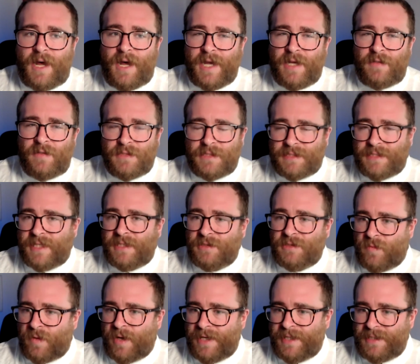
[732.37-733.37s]
I
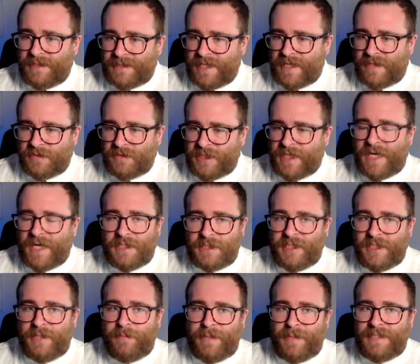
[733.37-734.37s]
understand why it's now Chat
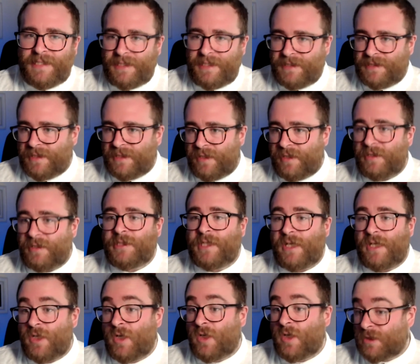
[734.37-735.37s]
GPT Search
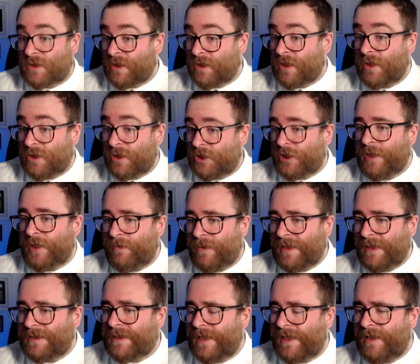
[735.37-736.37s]
and not Search
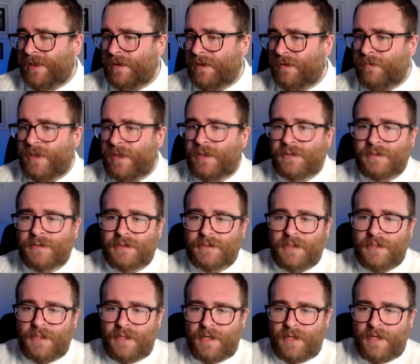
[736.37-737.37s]
GPT because